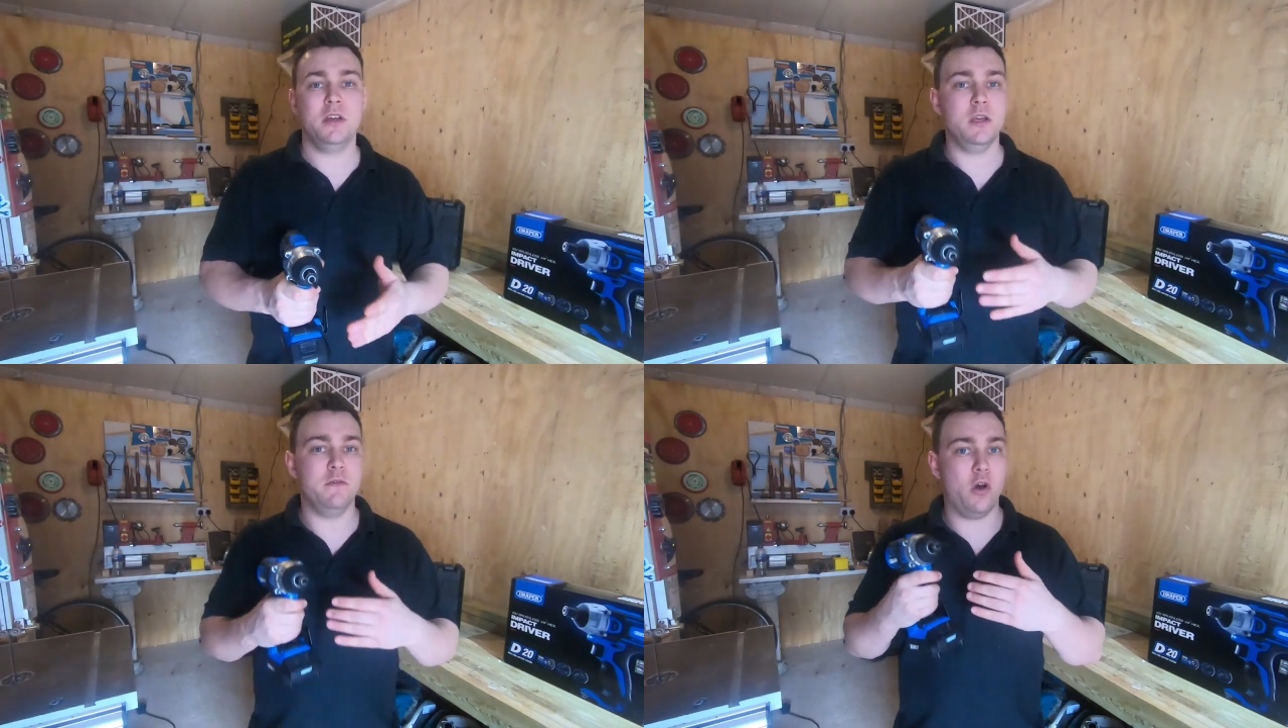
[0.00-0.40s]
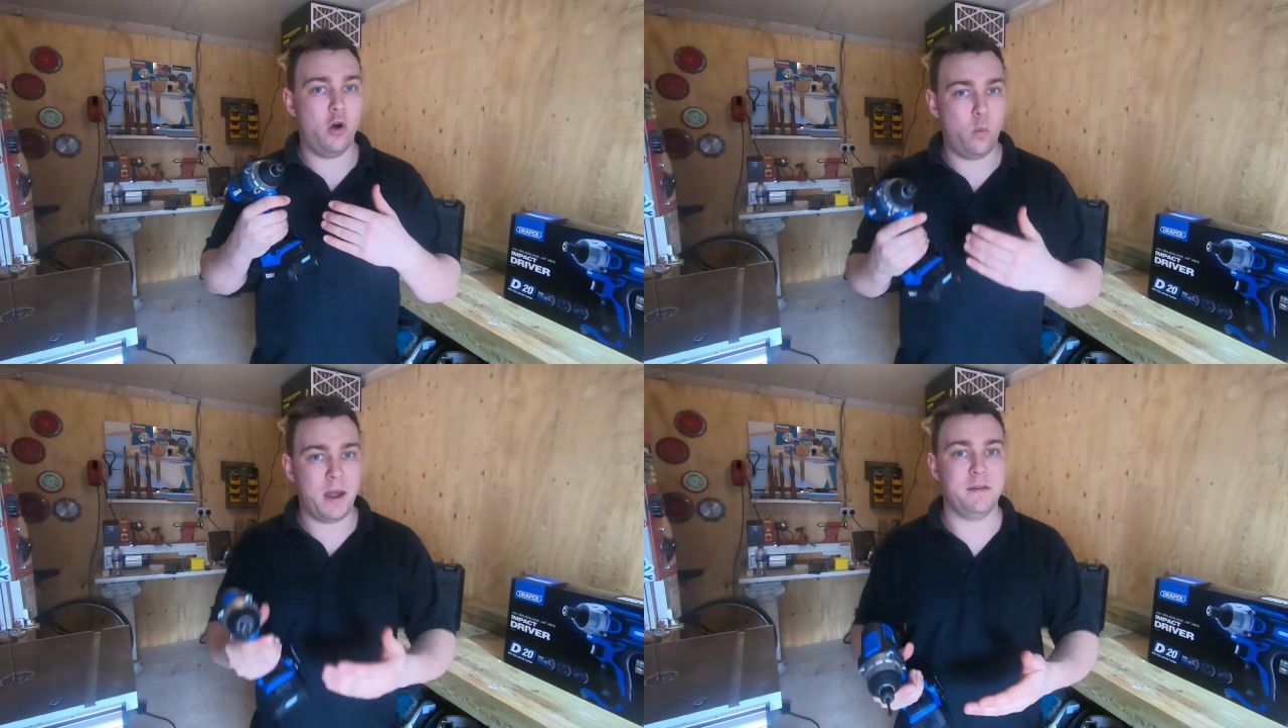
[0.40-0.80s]
you've got to
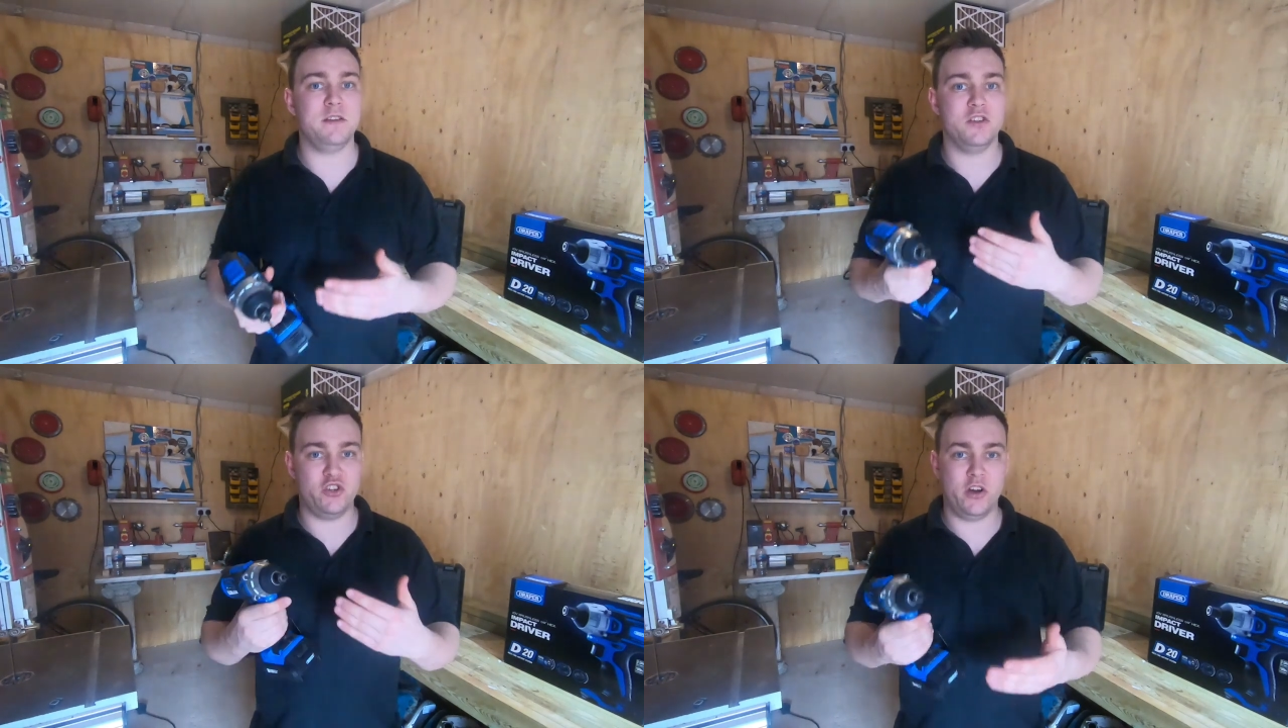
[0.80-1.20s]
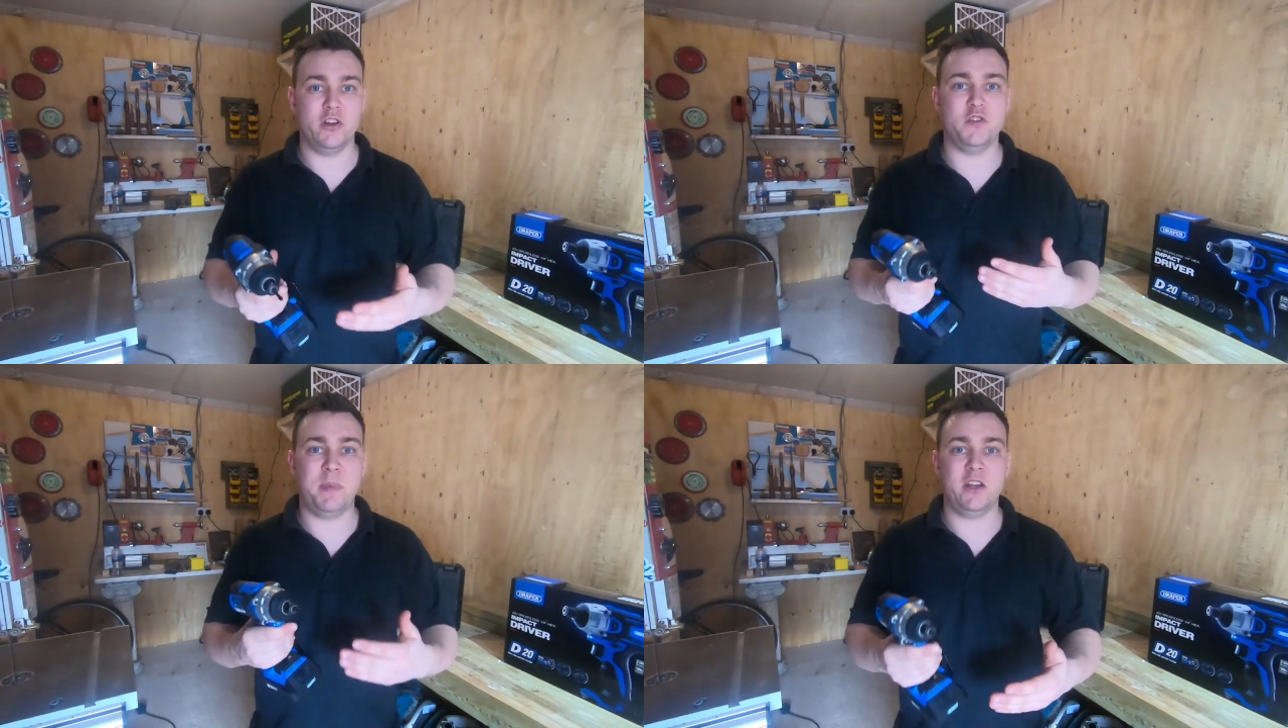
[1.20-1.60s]
wait to
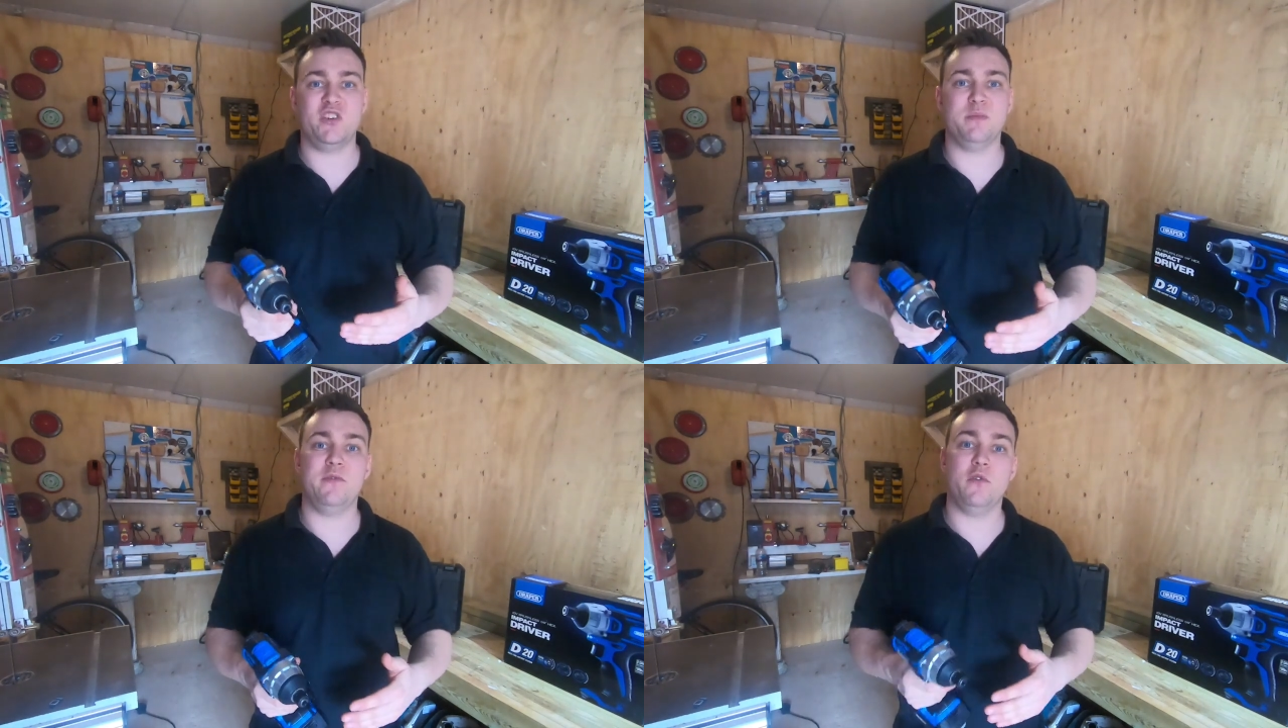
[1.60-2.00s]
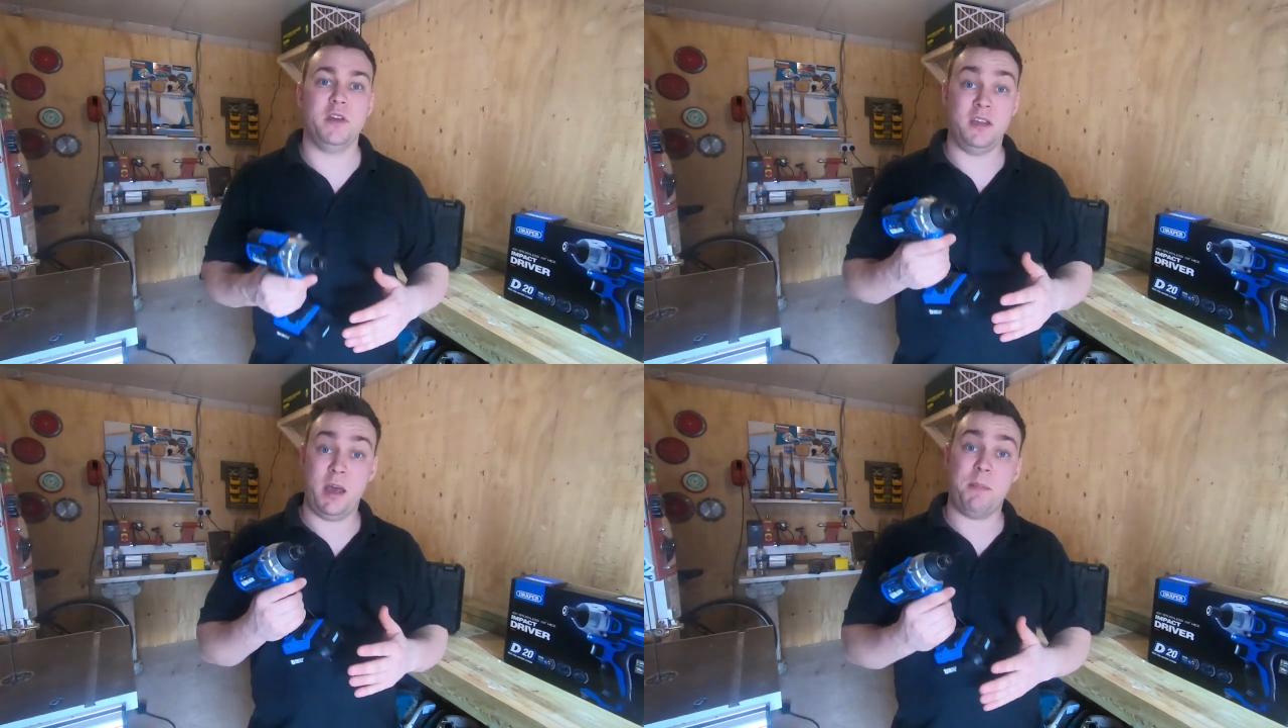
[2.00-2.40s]
charge your battery before you
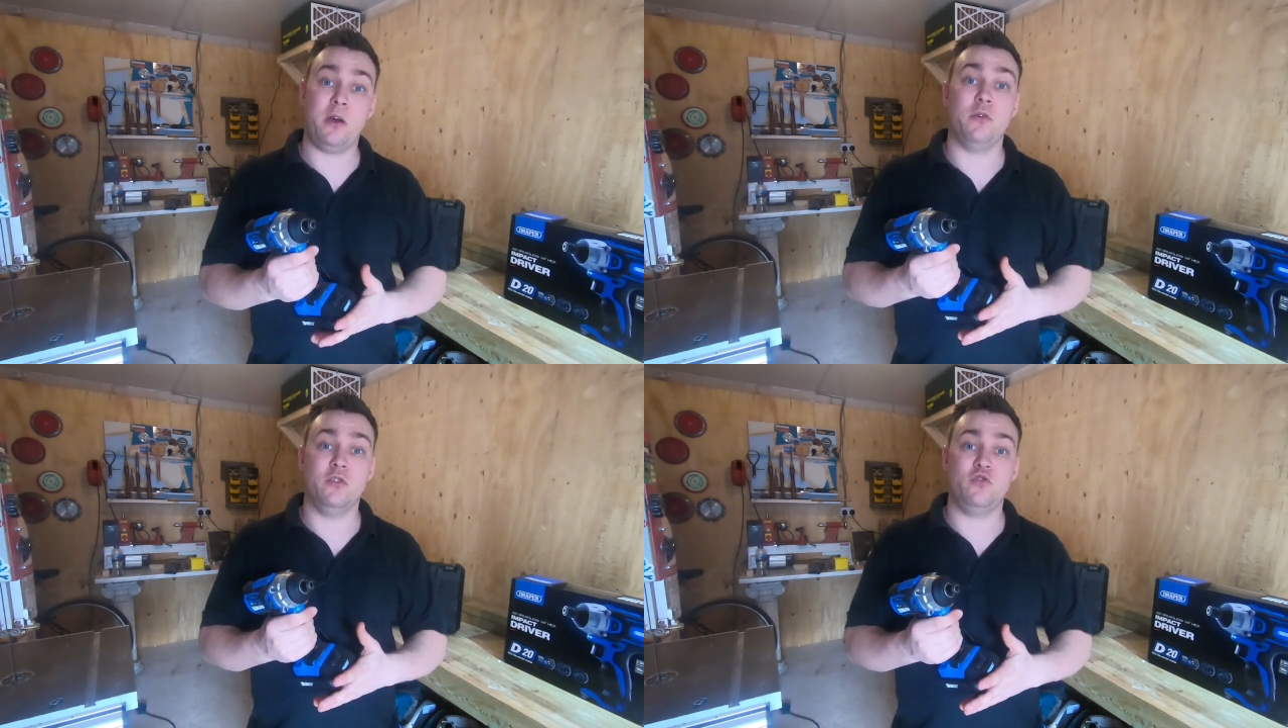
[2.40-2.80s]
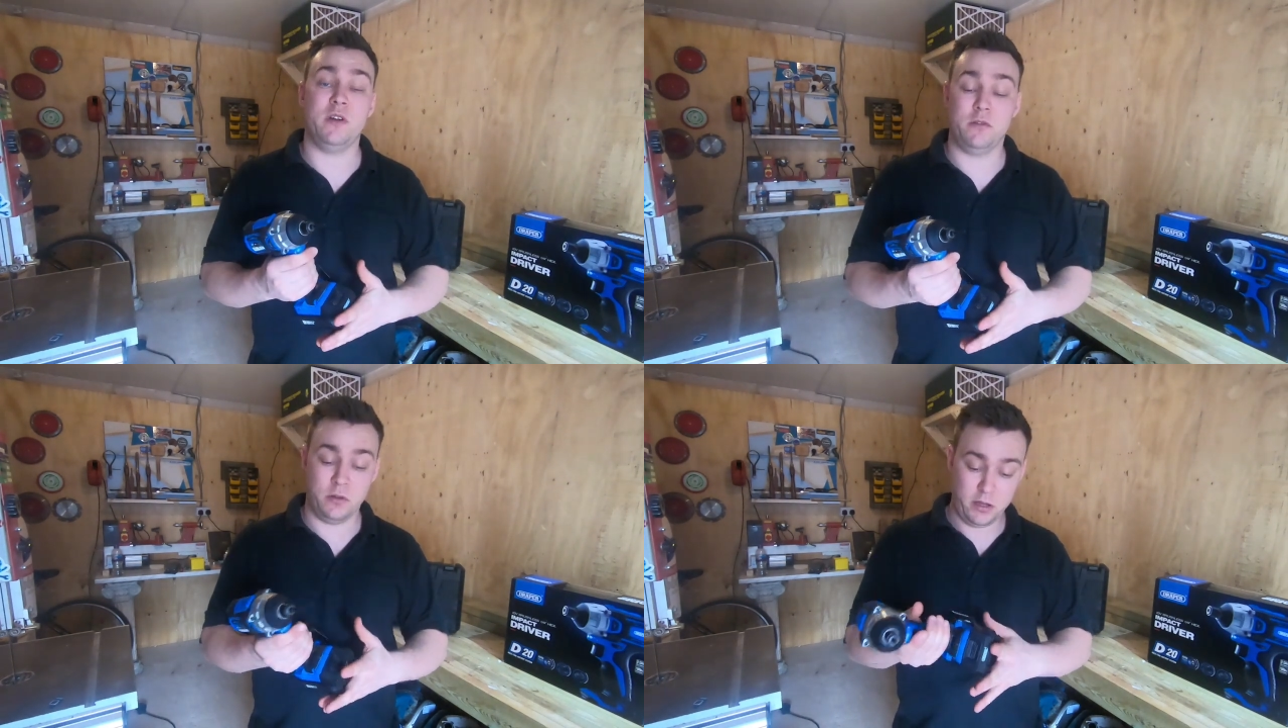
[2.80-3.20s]
can get back on the drill.